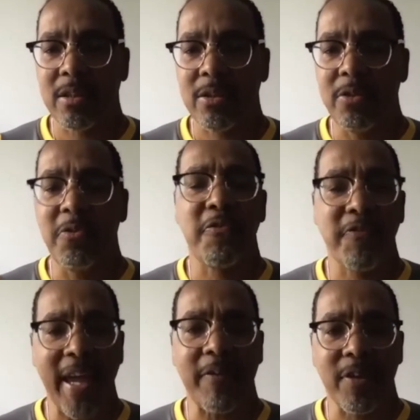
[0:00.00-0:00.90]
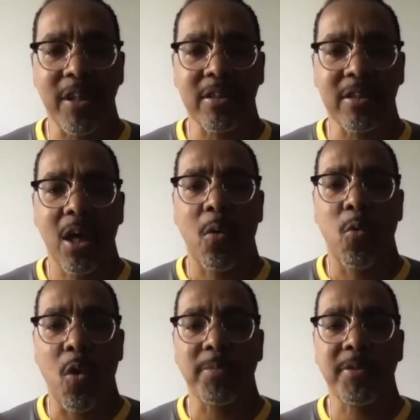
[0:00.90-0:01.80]
You faithless,
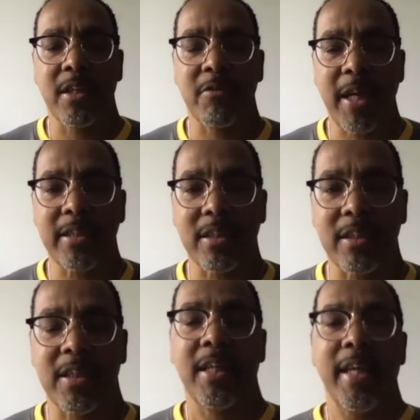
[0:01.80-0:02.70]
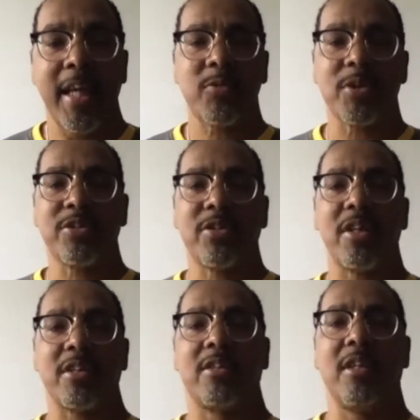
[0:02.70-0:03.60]
warped generation. Here's what the
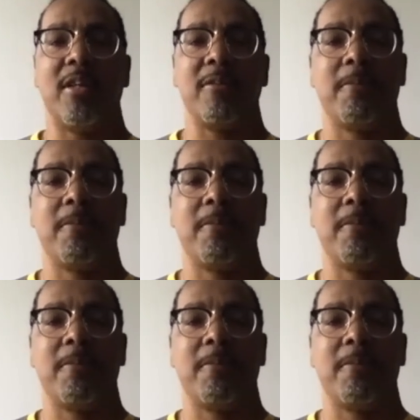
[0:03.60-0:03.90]
church has done.